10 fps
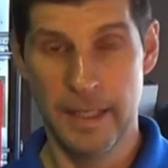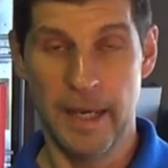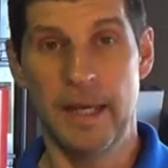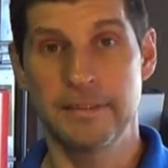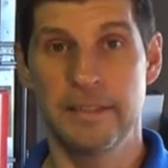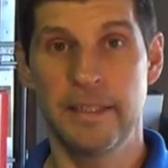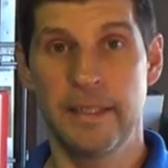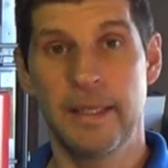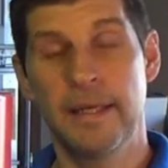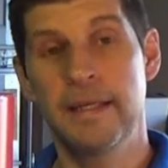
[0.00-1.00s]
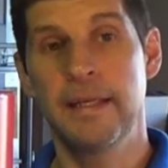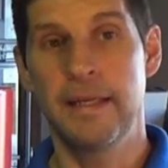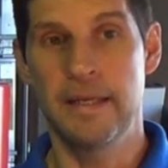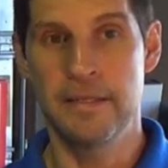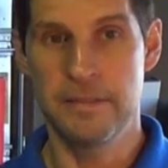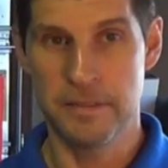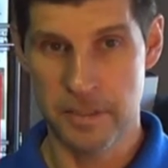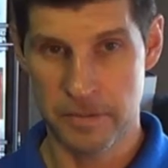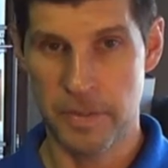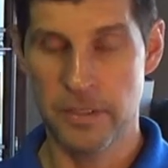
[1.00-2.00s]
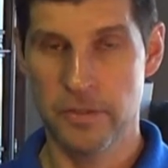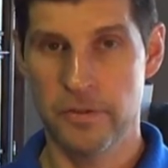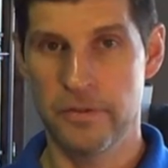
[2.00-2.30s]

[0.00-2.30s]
I'll say it again, is just make sure